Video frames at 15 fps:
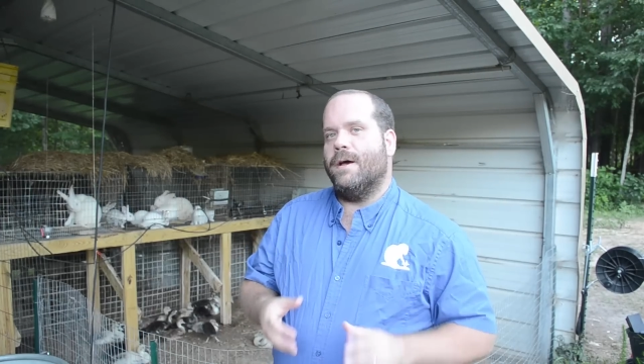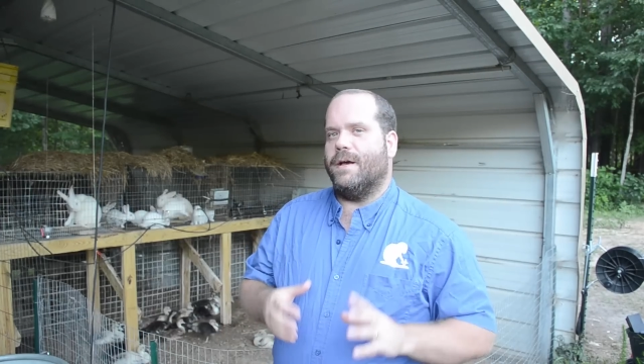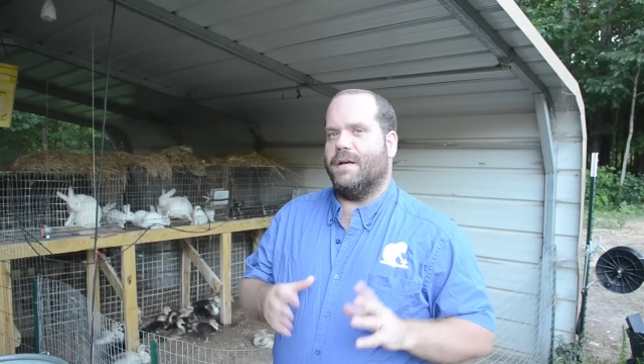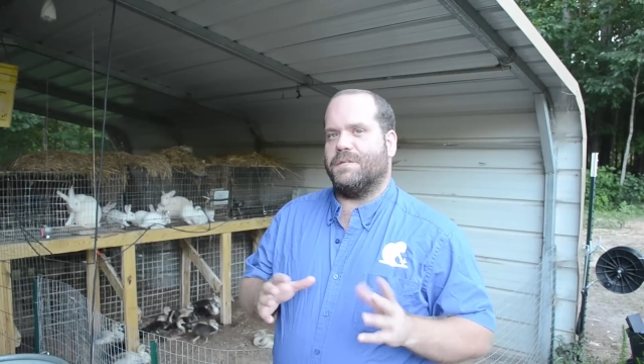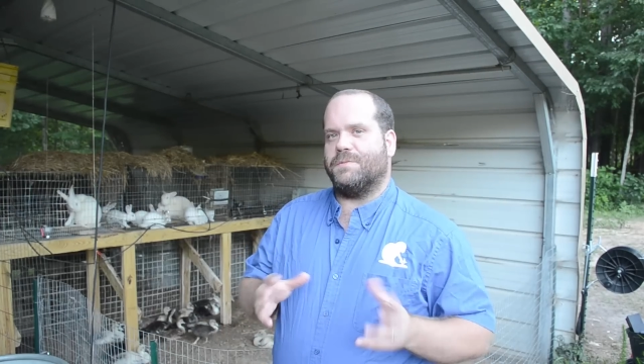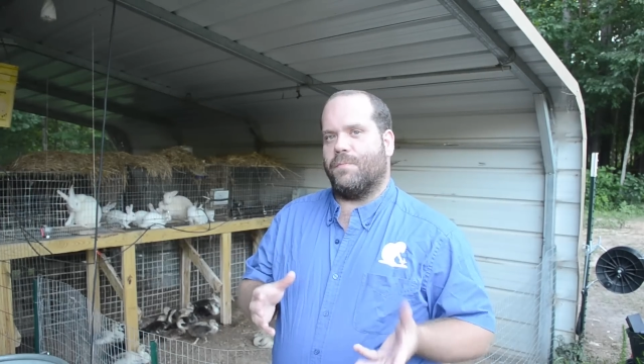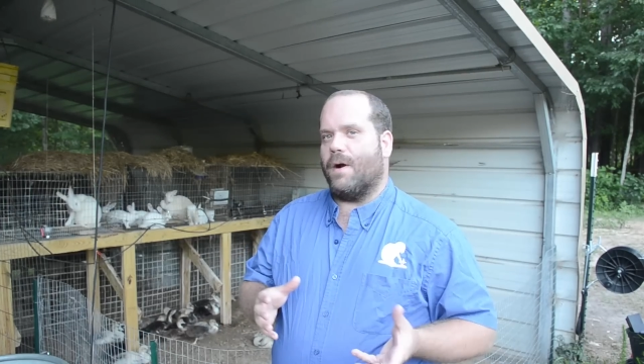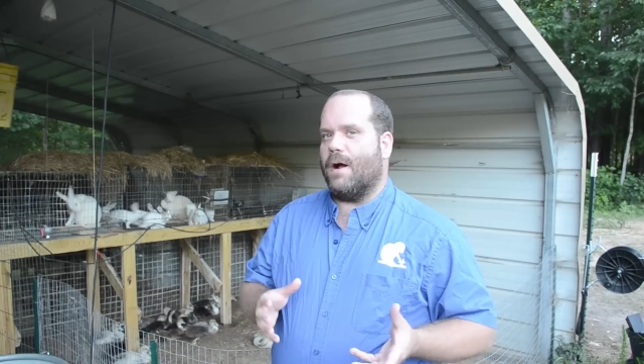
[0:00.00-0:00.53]

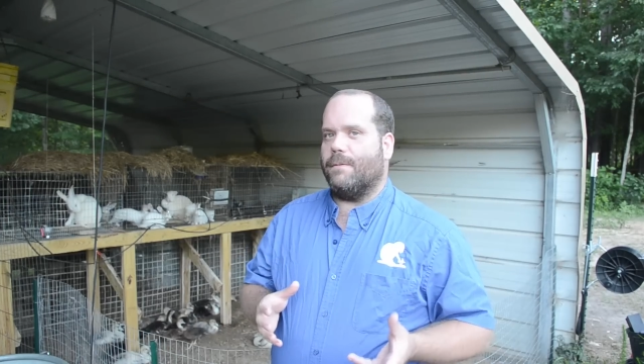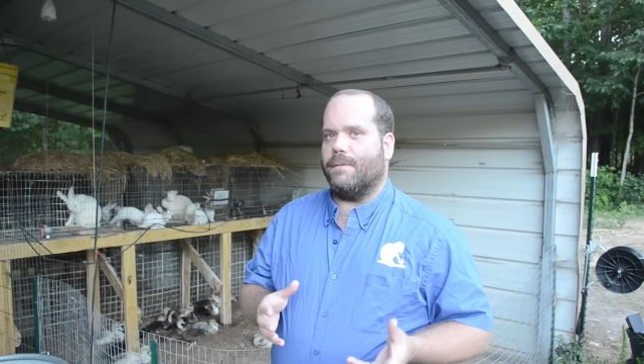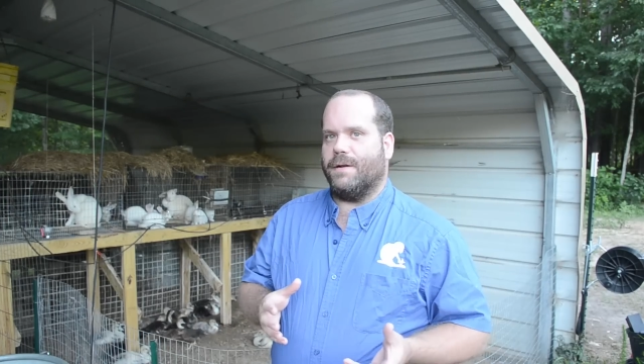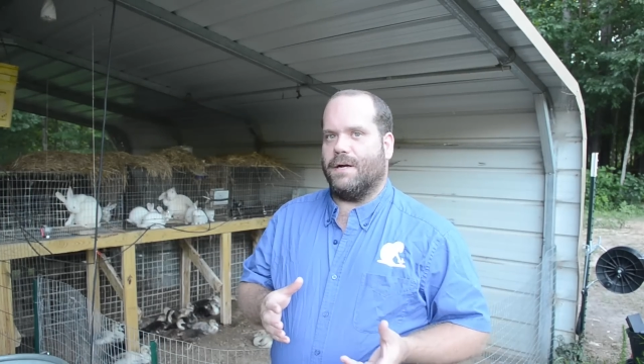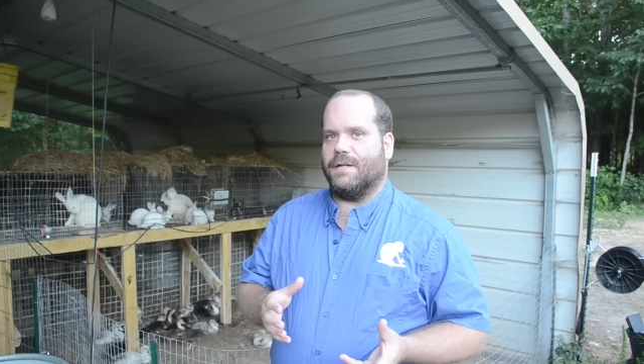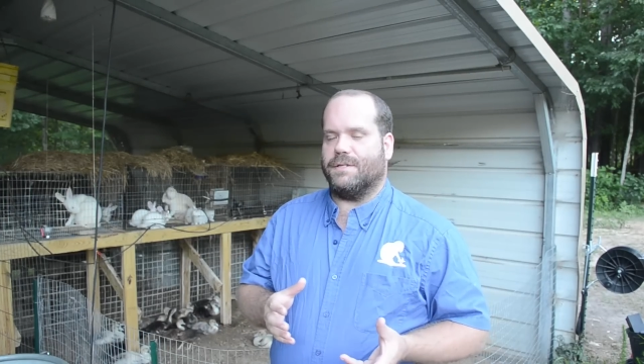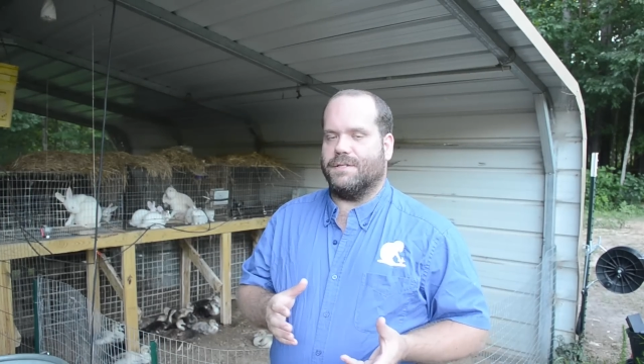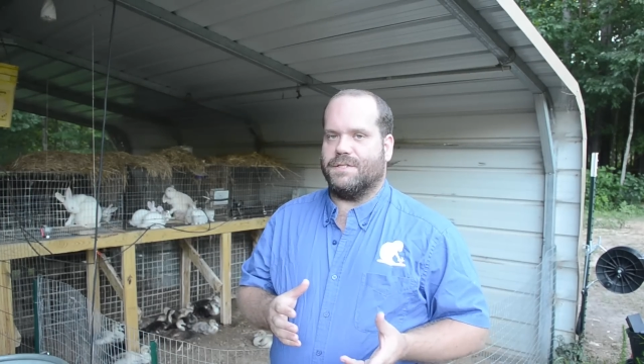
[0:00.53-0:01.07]
It's probably
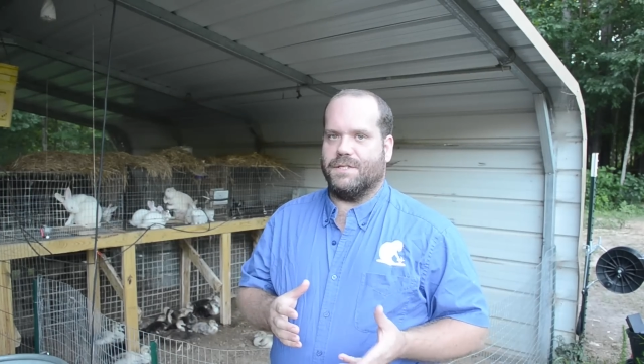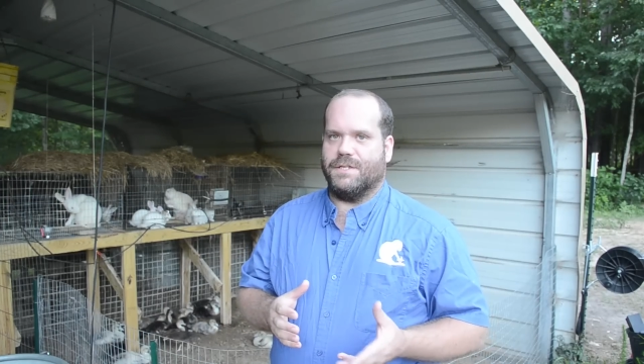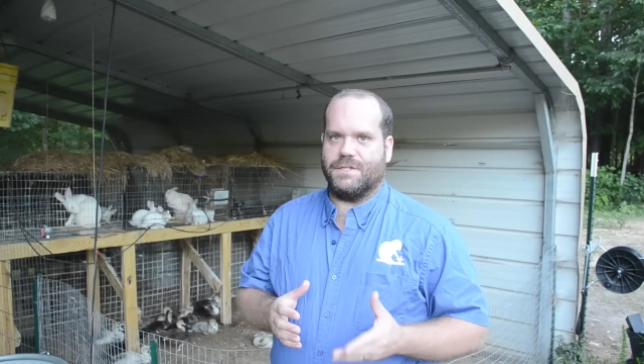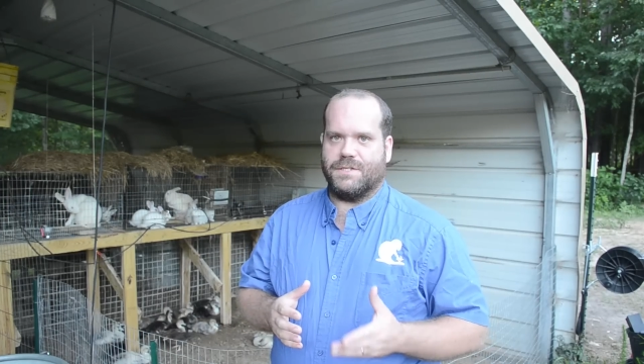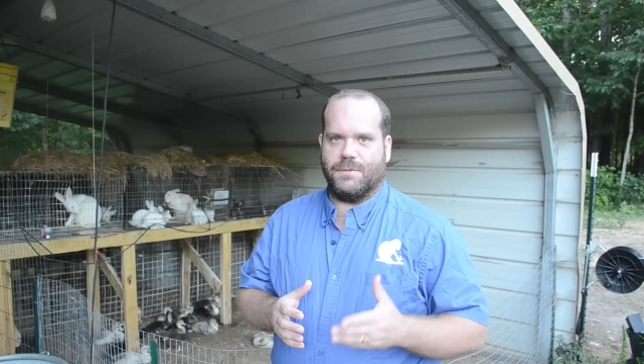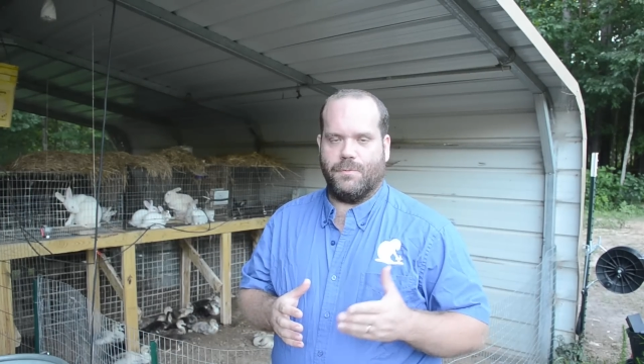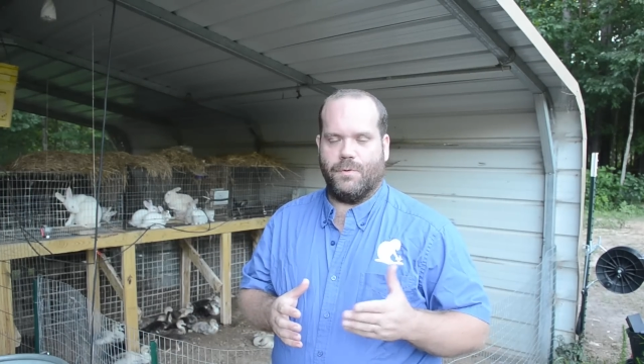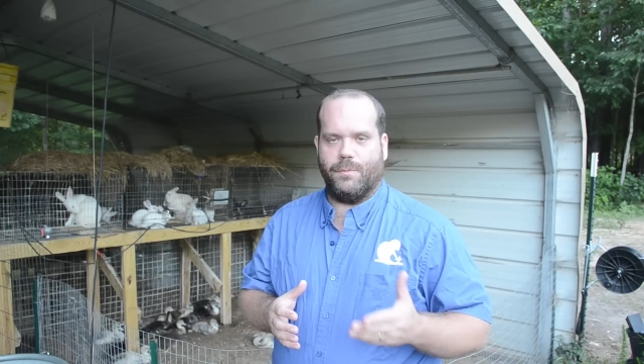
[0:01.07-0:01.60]
not the
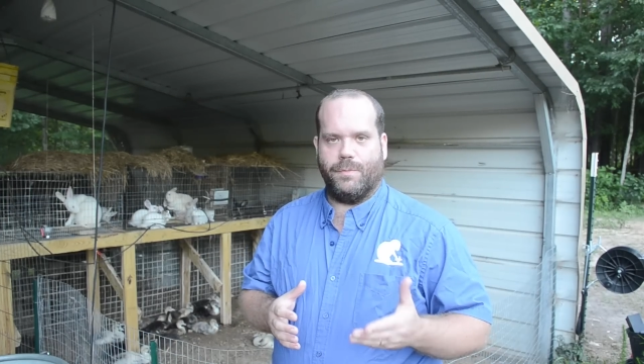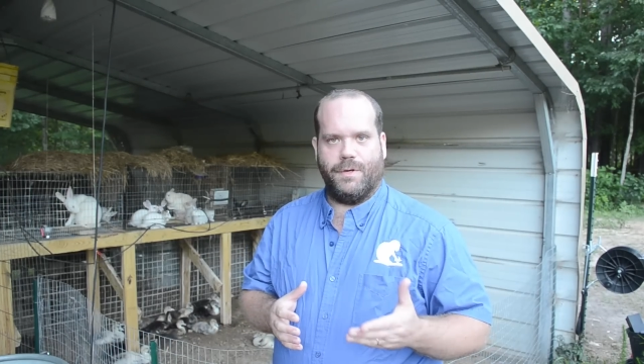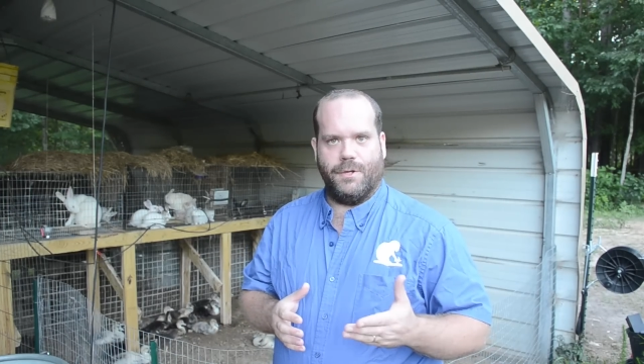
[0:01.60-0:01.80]
system we'll be